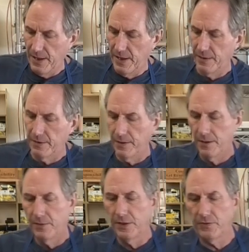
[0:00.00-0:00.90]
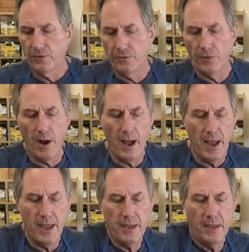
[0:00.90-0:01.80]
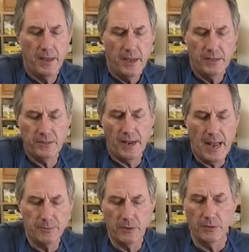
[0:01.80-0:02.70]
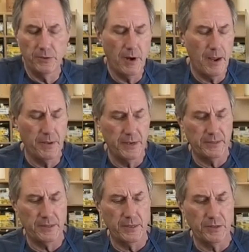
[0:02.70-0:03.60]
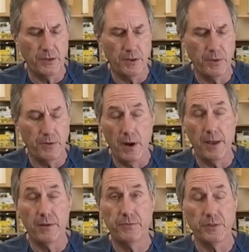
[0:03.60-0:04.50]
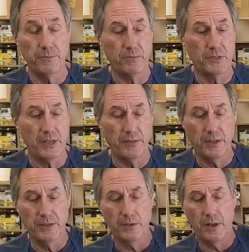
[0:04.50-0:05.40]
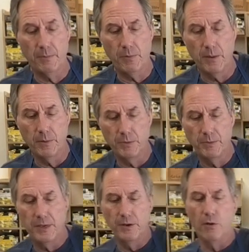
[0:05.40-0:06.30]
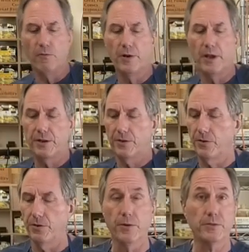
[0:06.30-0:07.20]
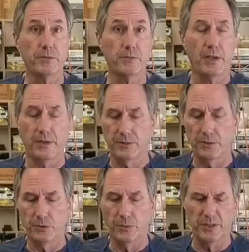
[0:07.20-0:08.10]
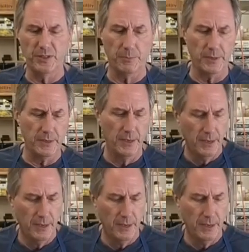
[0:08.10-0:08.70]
and this is dry. It's not absolutely dry, but it's, it's going to be dry enough to, to set things on. It probably would be an overnight cure kind of situation. But,